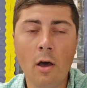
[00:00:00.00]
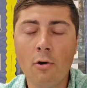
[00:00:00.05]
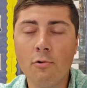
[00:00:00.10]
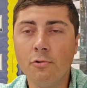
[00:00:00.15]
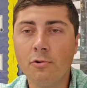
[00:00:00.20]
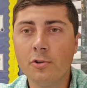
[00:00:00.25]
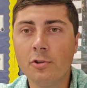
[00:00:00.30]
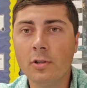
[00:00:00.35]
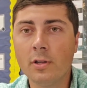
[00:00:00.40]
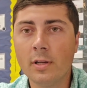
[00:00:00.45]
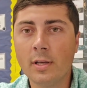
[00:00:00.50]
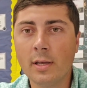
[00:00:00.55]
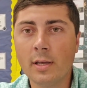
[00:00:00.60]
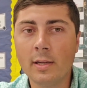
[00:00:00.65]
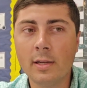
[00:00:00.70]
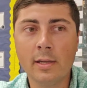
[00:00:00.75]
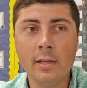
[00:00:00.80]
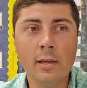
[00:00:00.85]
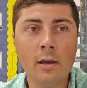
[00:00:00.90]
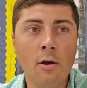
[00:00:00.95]
OSHA
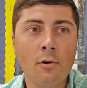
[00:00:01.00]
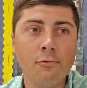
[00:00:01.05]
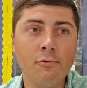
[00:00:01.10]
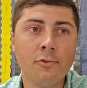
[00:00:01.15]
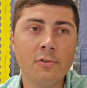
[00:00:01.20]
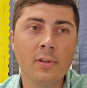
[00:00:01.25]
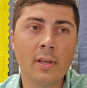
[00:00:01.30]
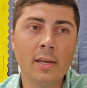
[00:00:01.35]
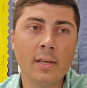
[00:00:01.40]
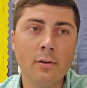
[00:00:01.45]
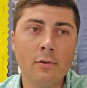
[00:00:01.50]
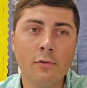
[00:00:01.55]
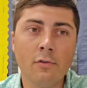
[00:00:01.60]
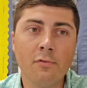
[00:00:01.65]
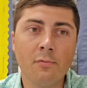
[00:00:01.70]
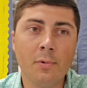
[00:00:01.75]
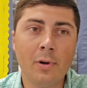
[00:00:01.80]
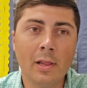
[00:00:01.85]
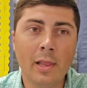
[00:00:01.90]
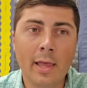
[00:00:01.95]
and NEOSH standards when